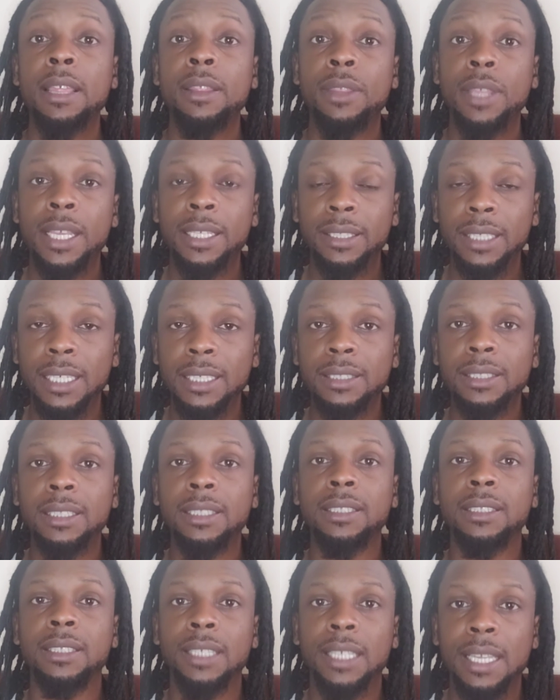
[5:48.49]
This is
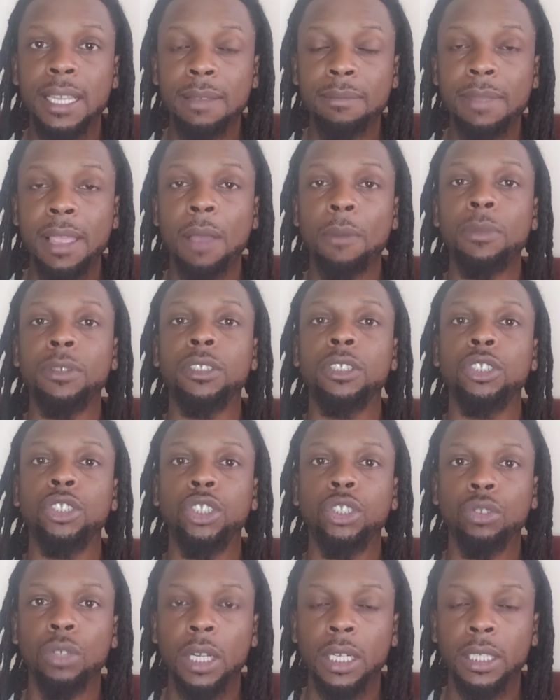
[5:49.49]
the team that was
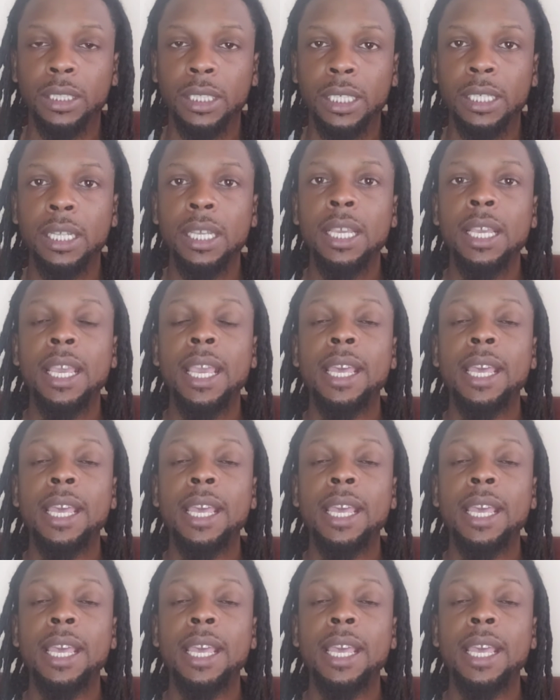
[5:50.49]
constructed,